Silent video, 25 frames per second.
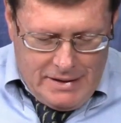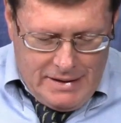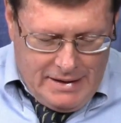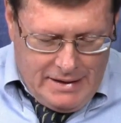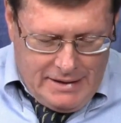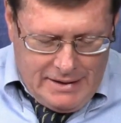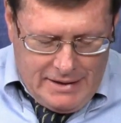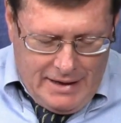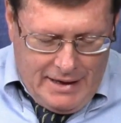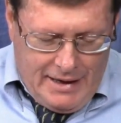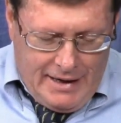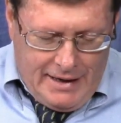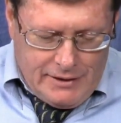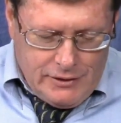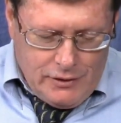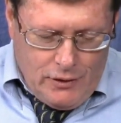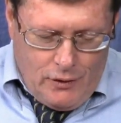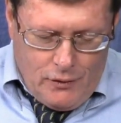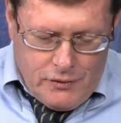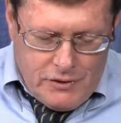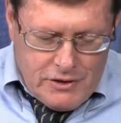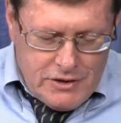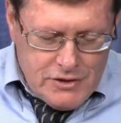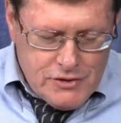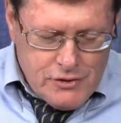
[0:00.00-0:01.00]
and I know
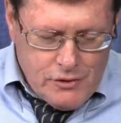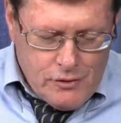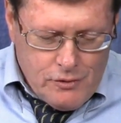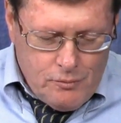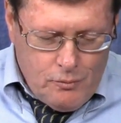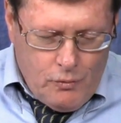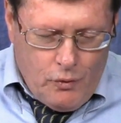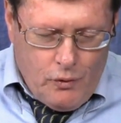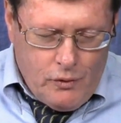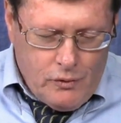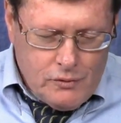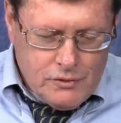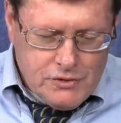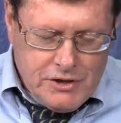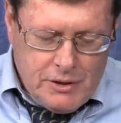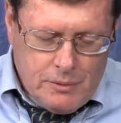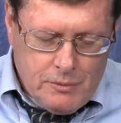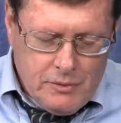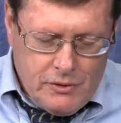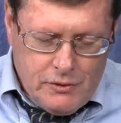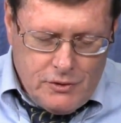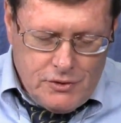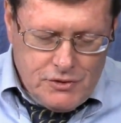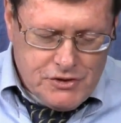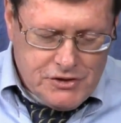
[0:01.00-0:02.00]
these are more, some
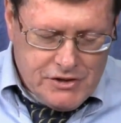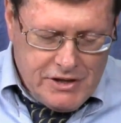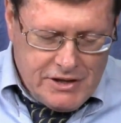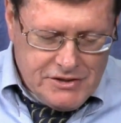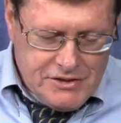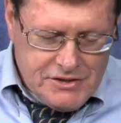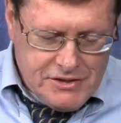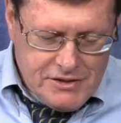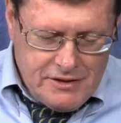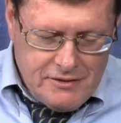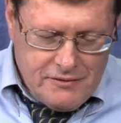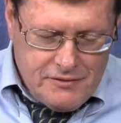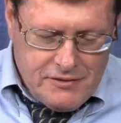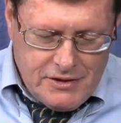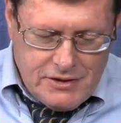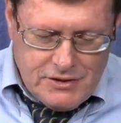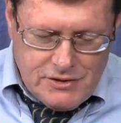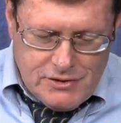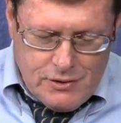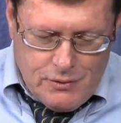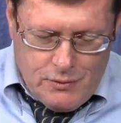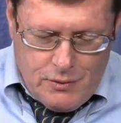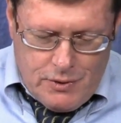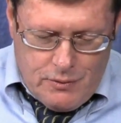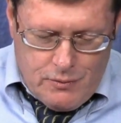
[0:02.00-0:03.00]
of those sensitive things
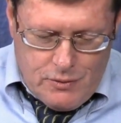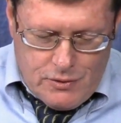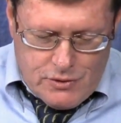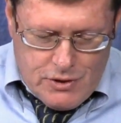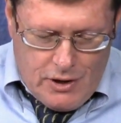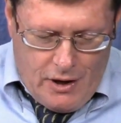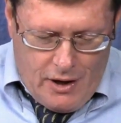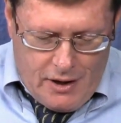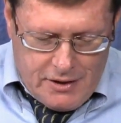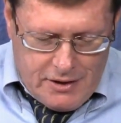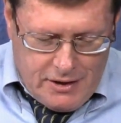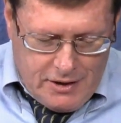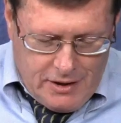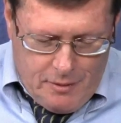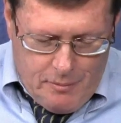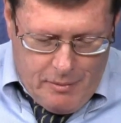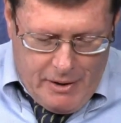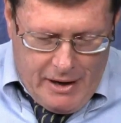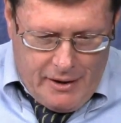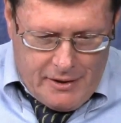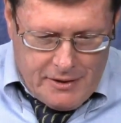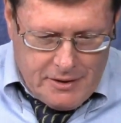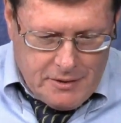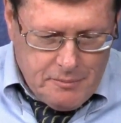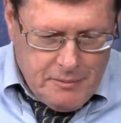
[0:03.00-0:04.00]
that we were talking
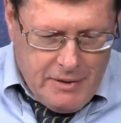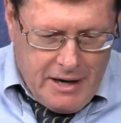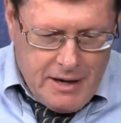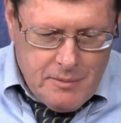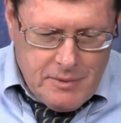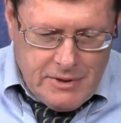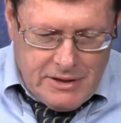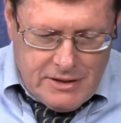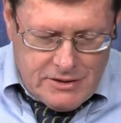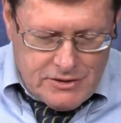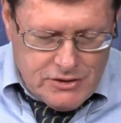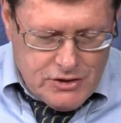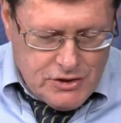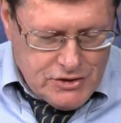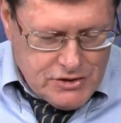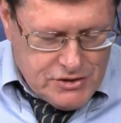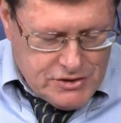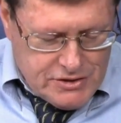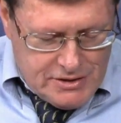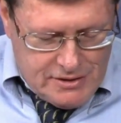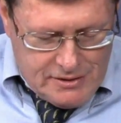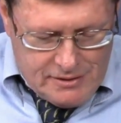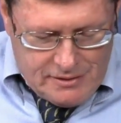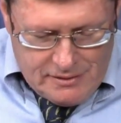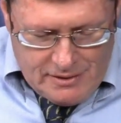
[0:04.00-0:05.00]
about, and maybe in just
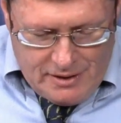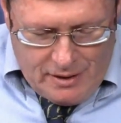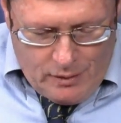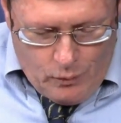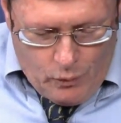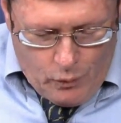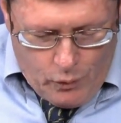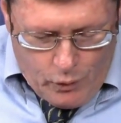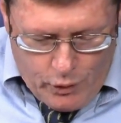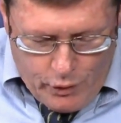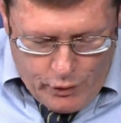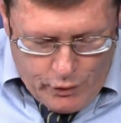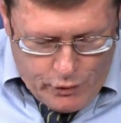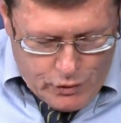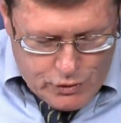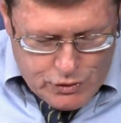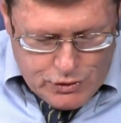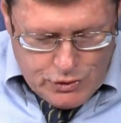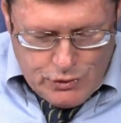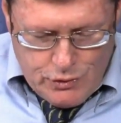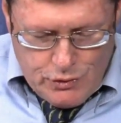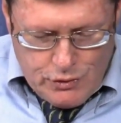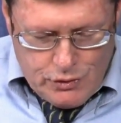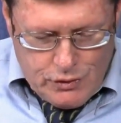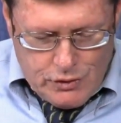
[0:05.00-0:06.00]
a, a word or
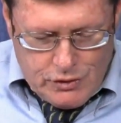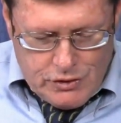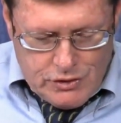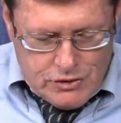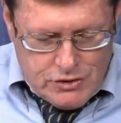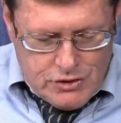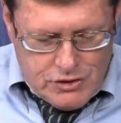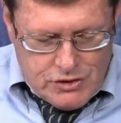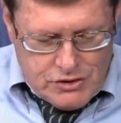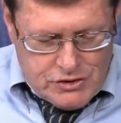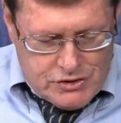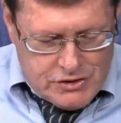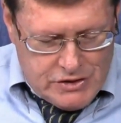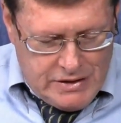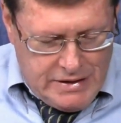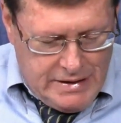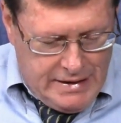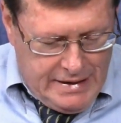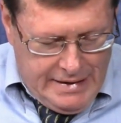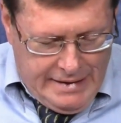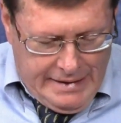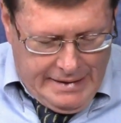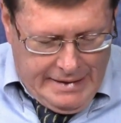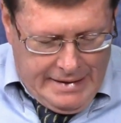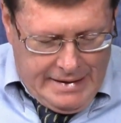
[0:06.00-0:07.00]
two, you could just
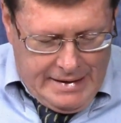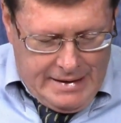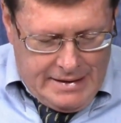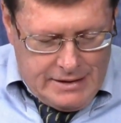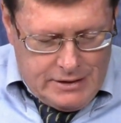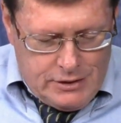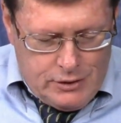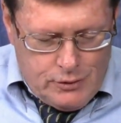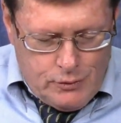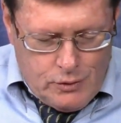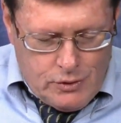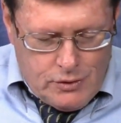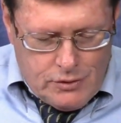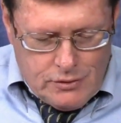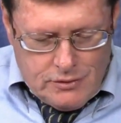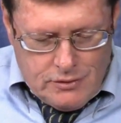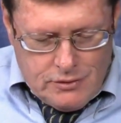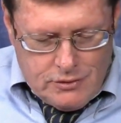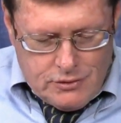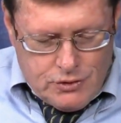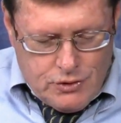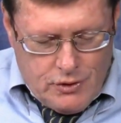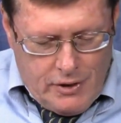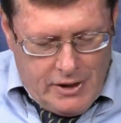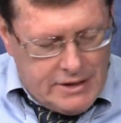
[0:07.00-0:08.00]
you were
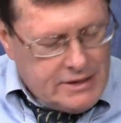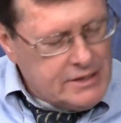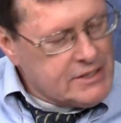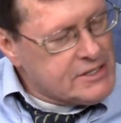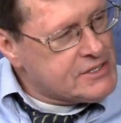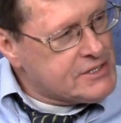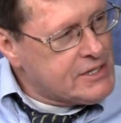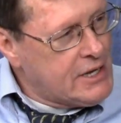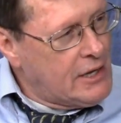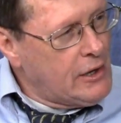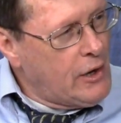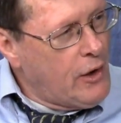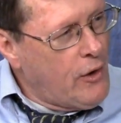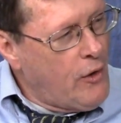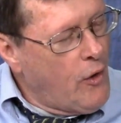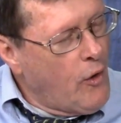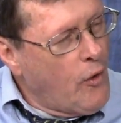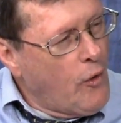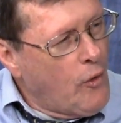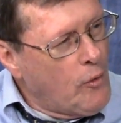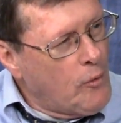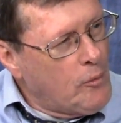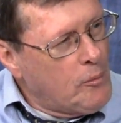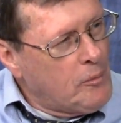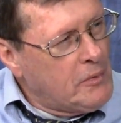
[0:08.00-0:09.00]
trying to sell a
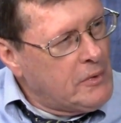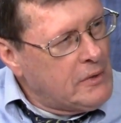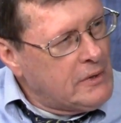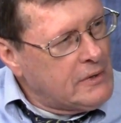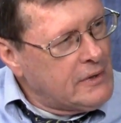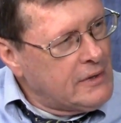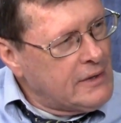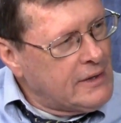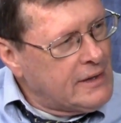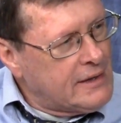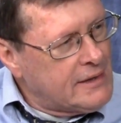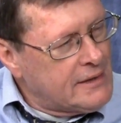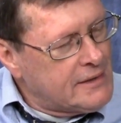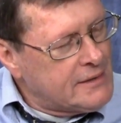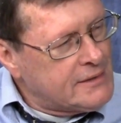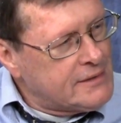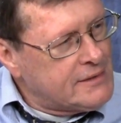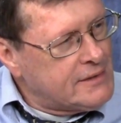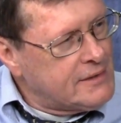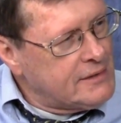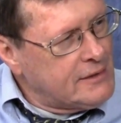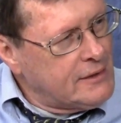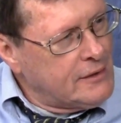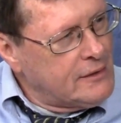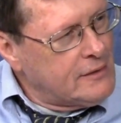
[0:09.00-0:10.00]
home,
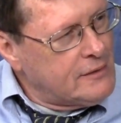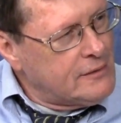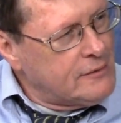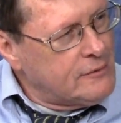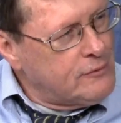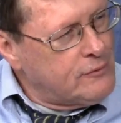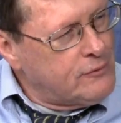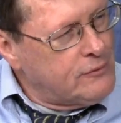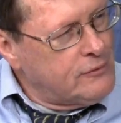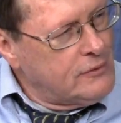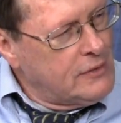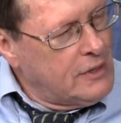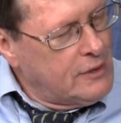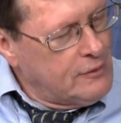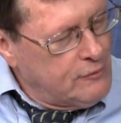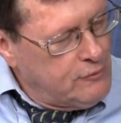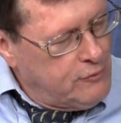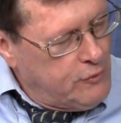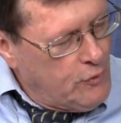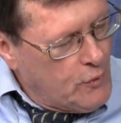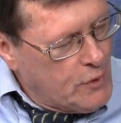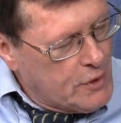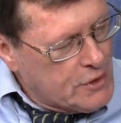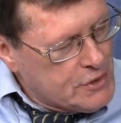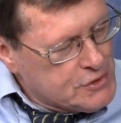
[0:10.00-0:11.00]
and a, a
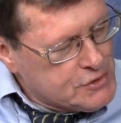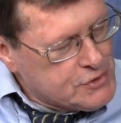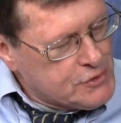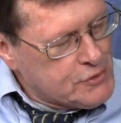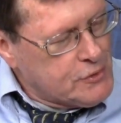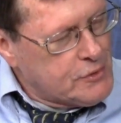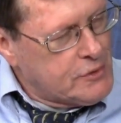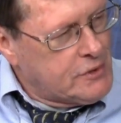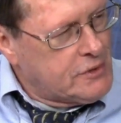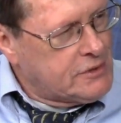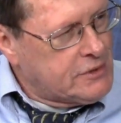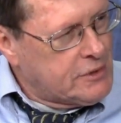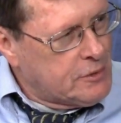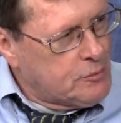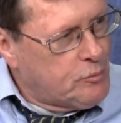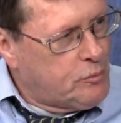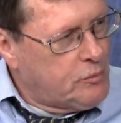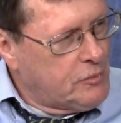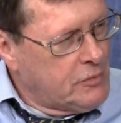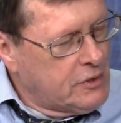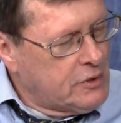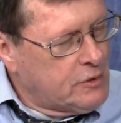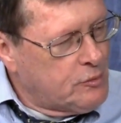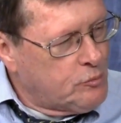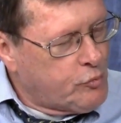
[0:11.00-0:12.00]
voice or an Im
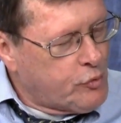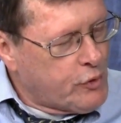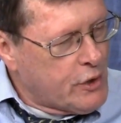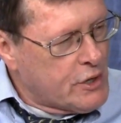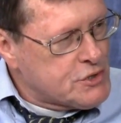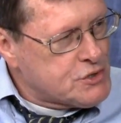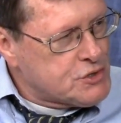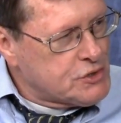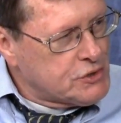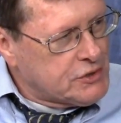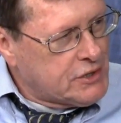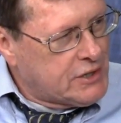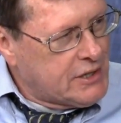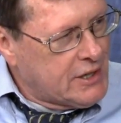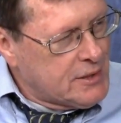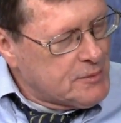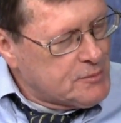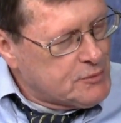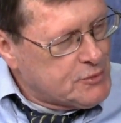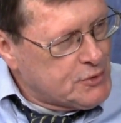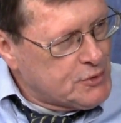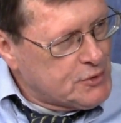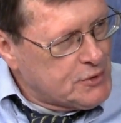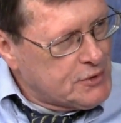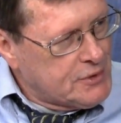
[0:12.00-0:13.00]
impression came
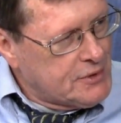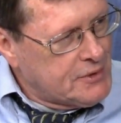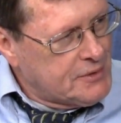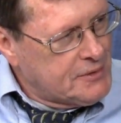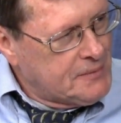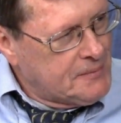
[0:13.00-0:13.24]
to you.